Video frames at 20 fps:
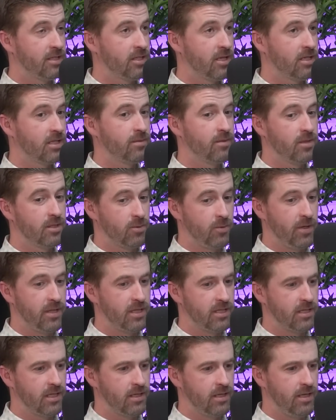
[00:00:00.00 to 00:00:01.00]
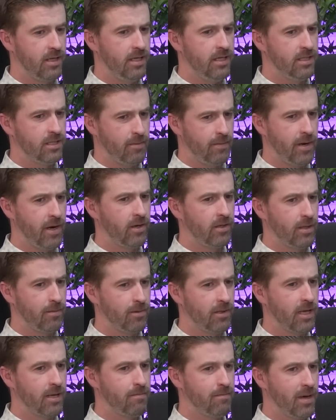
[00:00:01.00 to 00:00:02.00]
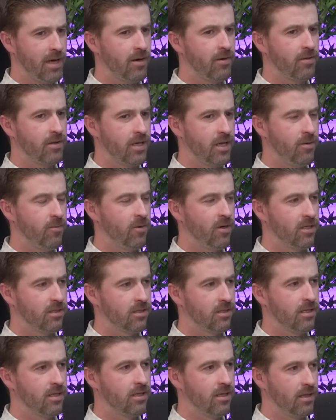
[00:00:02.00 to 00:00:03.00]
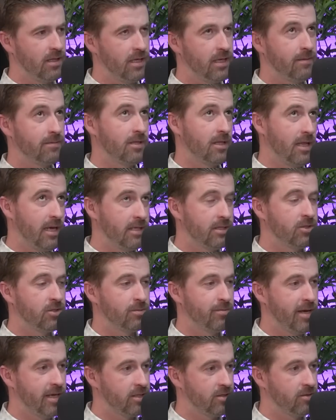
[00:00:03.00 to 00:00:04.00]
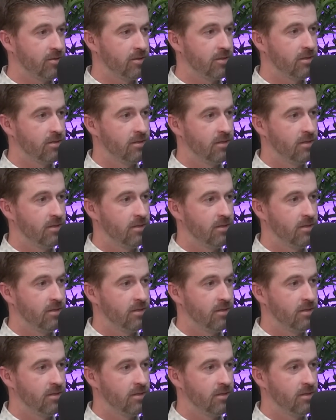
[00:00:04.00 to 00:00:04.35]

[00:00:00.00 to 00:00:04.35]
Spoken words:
I saw something this week that said he's apparently playing better than he was in the lead up to last year's Masters.